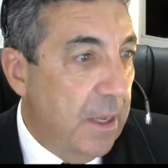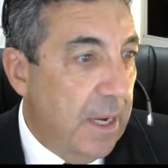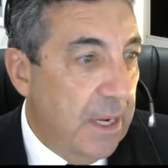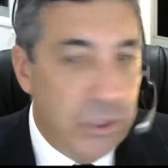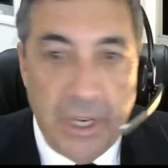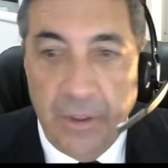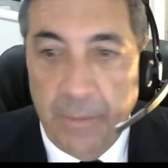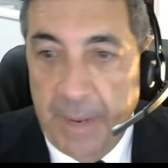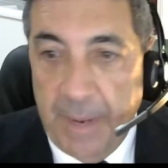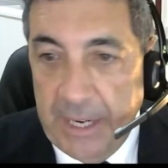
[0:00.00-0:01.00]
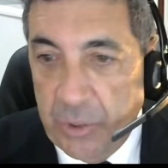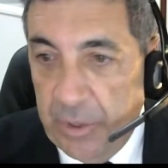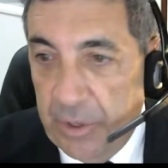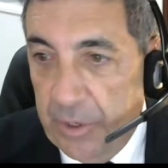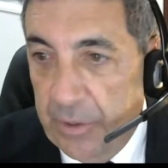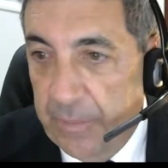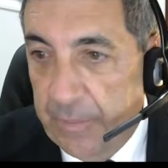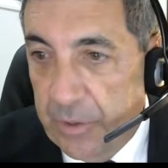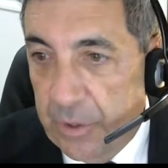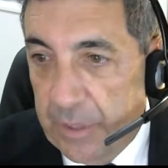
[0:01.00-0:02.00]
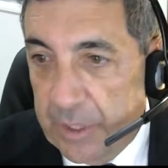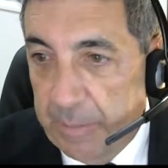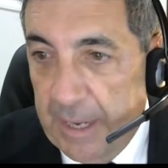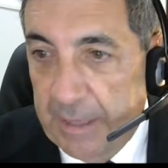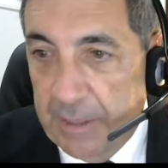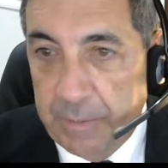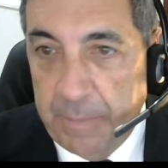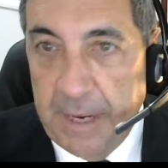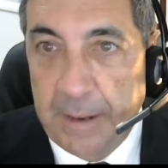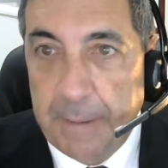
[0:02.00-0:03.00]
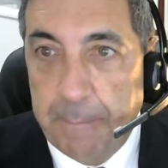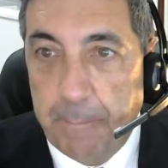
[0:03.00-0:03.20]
and share the page with you to explain this better.